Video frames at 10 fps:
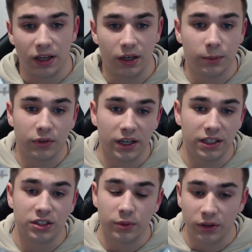and
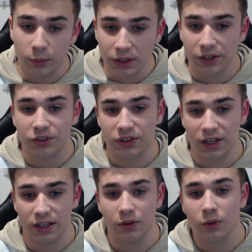upgrade it to either Windows
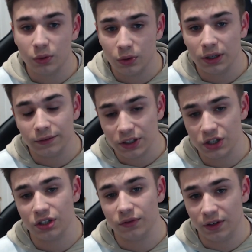10 or a
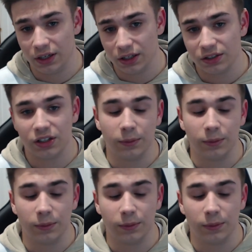version of Linux.